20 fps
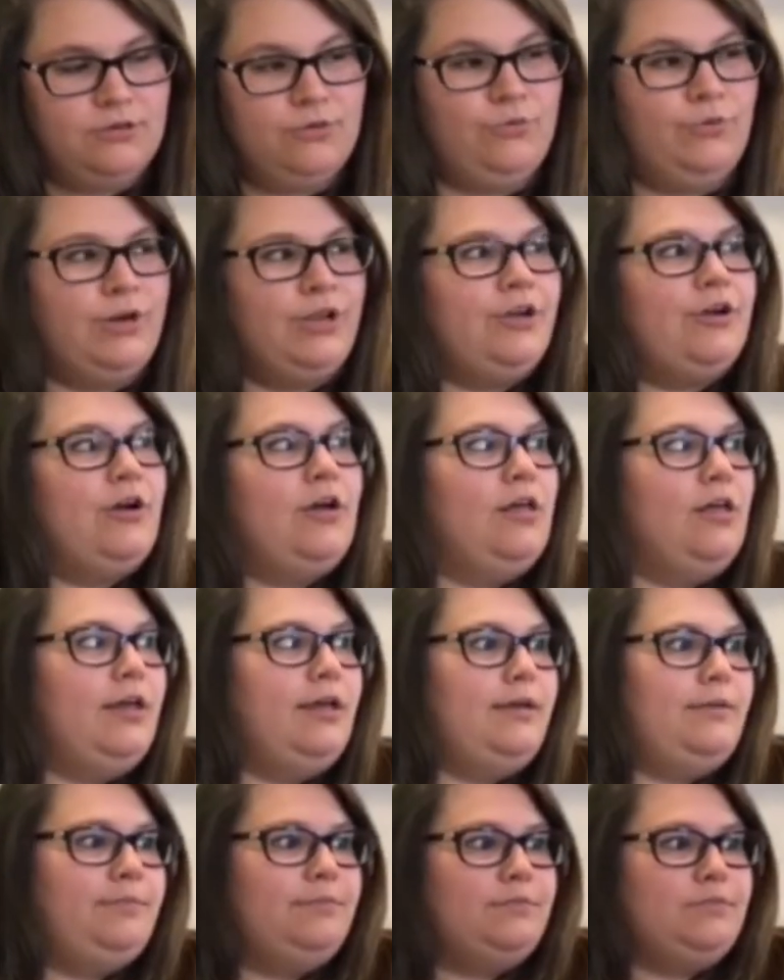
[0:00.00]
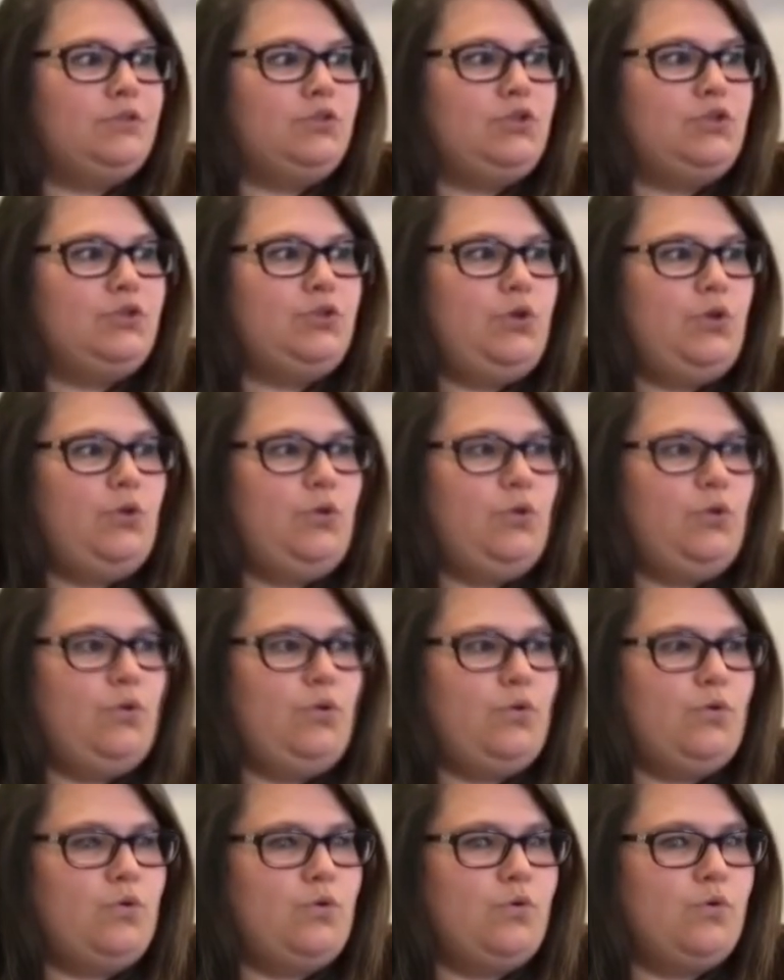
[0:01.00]
what do you call it?
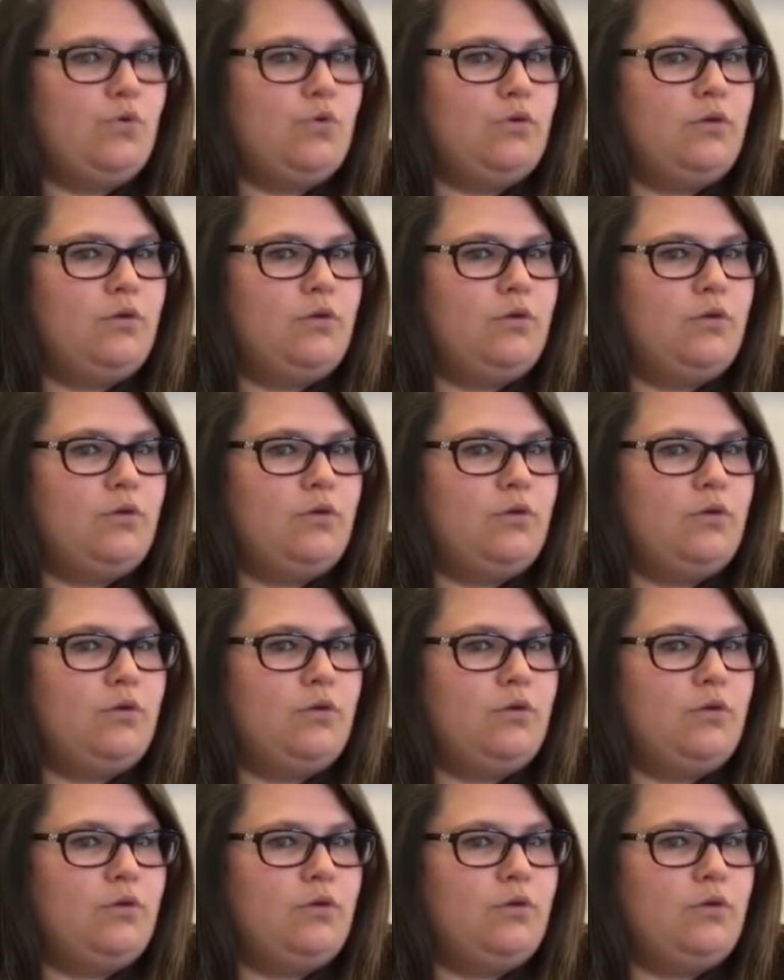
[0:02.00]
Too,